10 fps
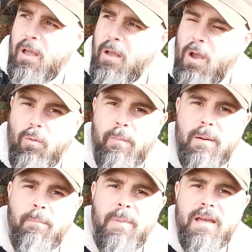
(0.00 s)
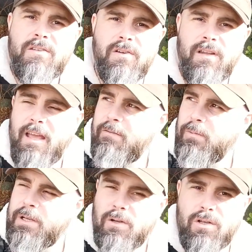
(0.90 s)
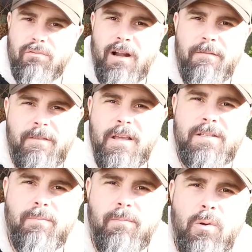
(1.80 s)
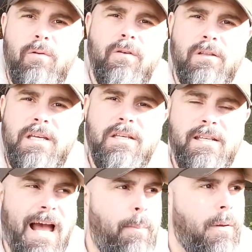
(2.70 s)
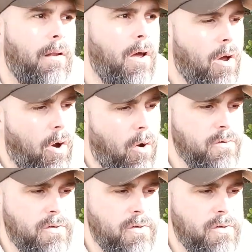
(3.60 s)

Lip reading: it would be amazing if we could graft this beautiful tasty apple onto